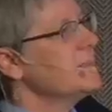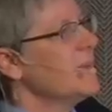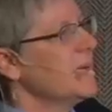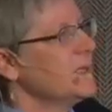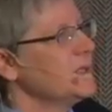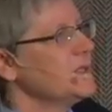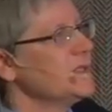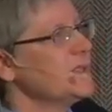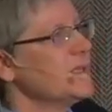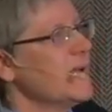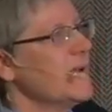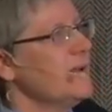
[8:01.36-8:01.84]
a
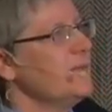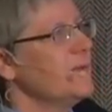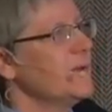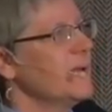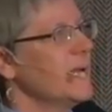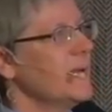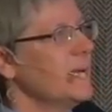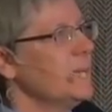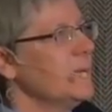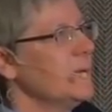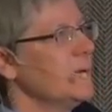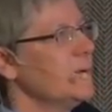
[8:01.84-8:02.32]
much safer
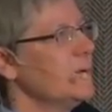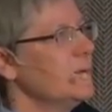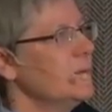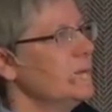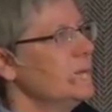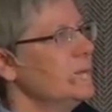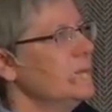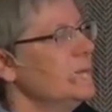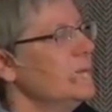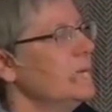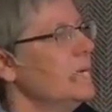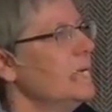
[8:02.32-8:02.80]

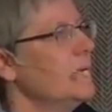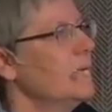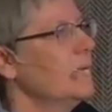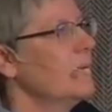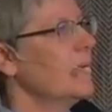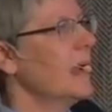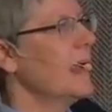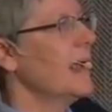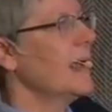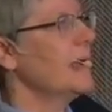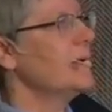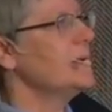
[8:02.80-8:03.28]
chemical all
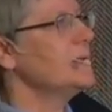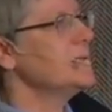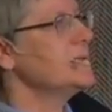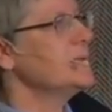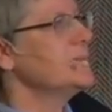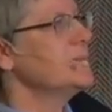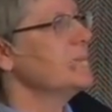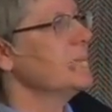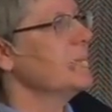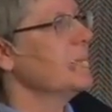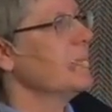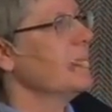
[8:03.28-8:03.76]
round.
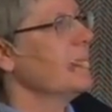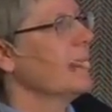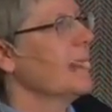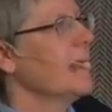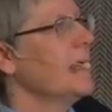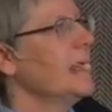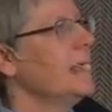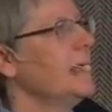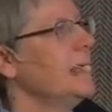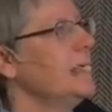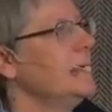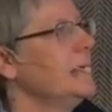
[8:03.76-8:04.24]

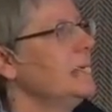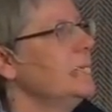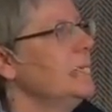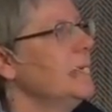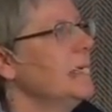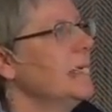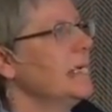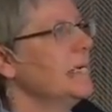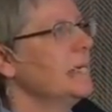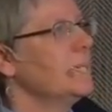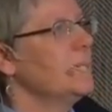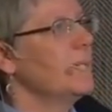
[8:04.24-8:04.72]

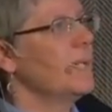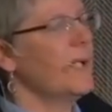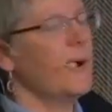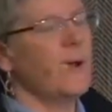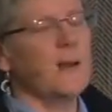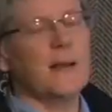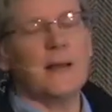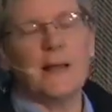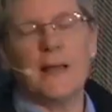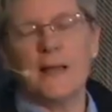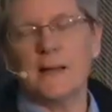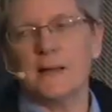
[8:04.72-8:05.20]
We can
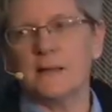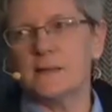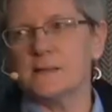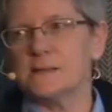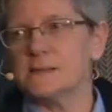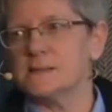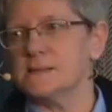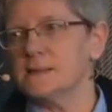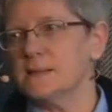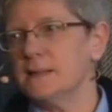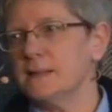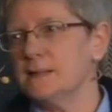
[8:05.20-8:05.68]
apply it later
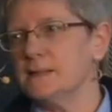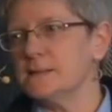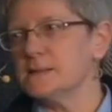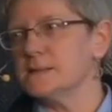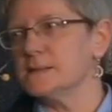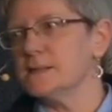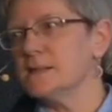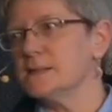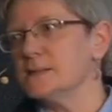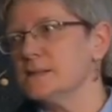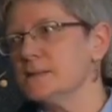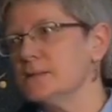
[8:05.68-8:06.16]
in the
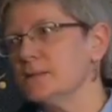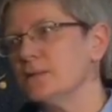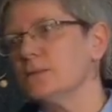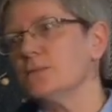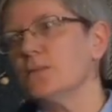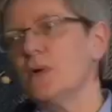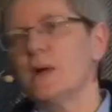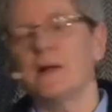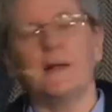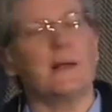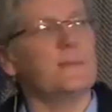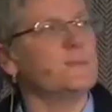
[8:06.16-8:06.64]
season,
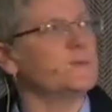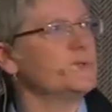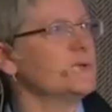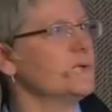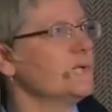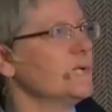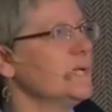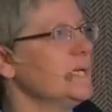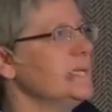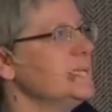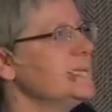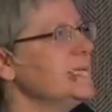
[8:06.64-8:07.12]
right up to
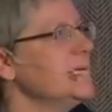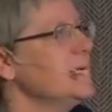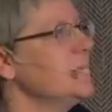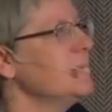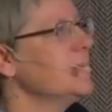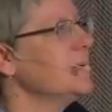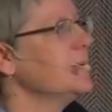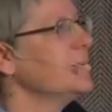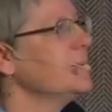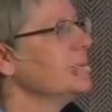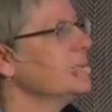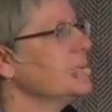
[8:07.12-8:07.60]
green tip.